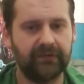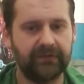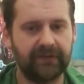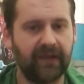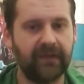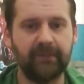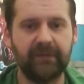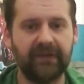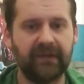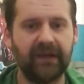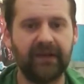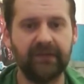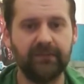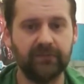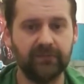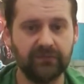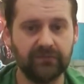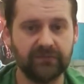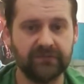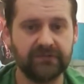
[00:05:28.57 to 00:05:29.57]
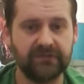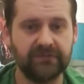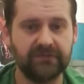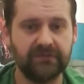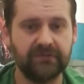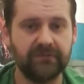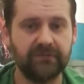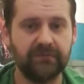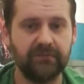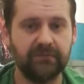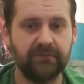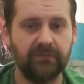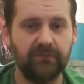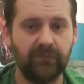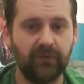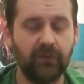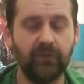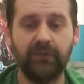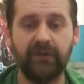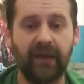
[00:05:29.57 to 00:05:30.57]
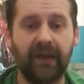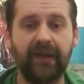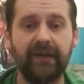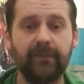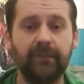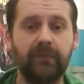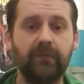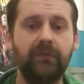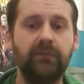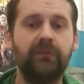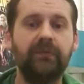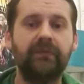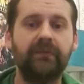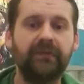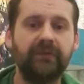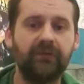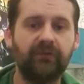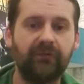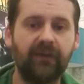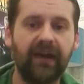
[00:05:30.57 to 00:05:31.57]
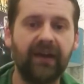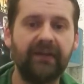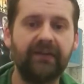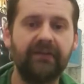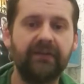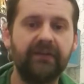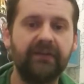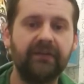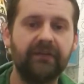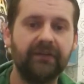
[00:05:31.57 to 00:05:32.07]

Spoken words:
gaming cables, new cable, the Rad